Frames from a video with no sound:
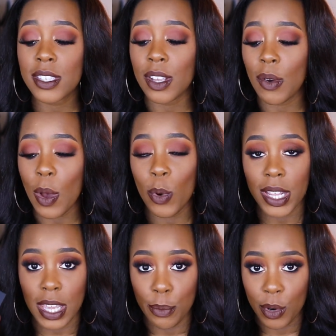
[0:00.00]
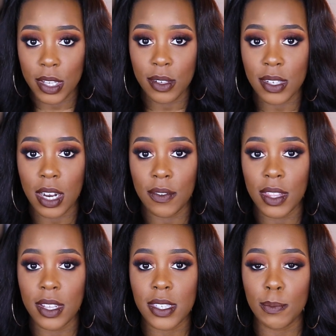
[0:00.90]
So I wanna get more use out of
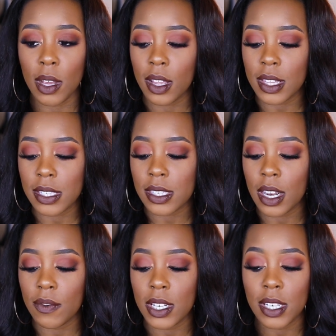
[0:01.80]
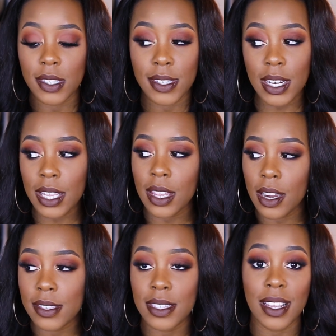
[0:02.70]
it this month instead of it just sitting
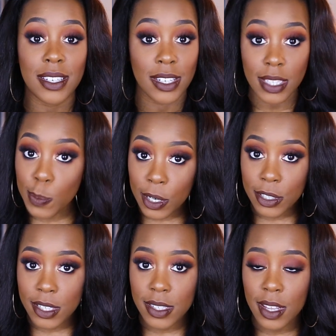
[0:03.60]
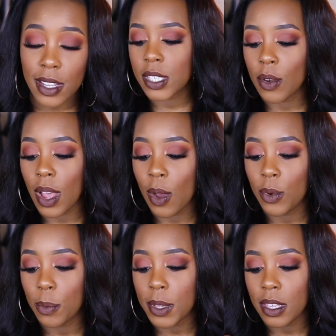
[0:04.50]
there since I just purchased it. So I
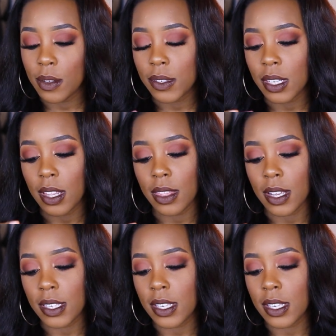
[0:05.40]
will be using this.